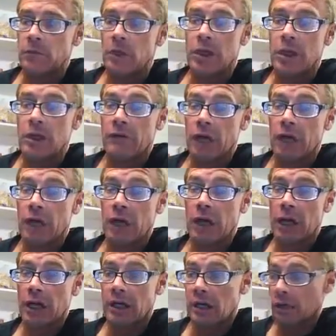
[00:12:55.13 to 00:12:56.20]
What kind of a
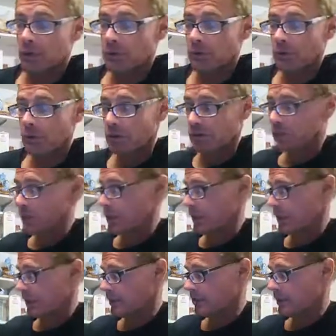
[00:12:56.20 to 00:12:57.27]
guy would put
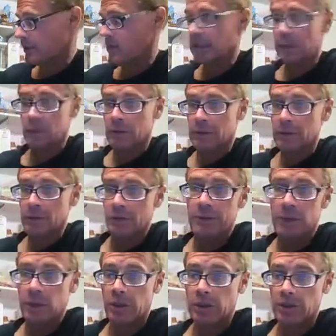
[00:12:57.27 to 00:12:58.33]
down somebody with
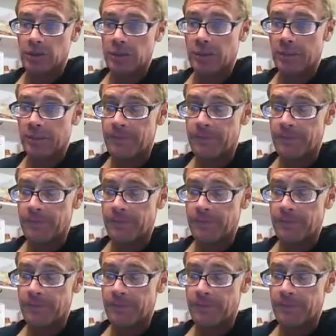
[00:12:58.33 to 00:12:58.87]
disabilities?